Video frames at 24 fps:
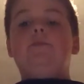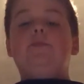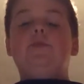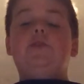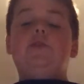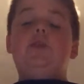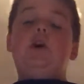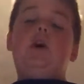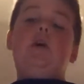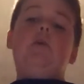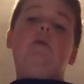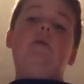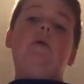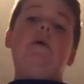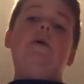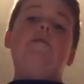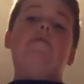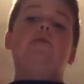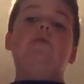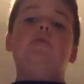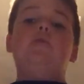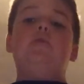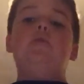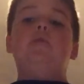So
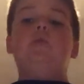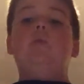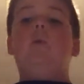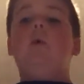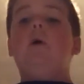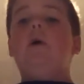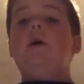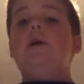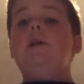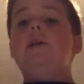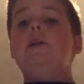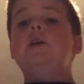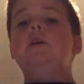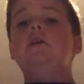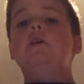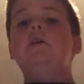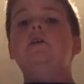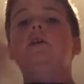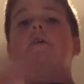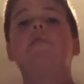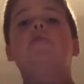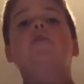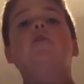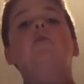if it was one,
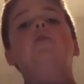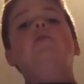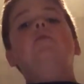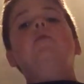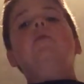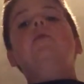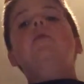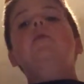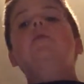if your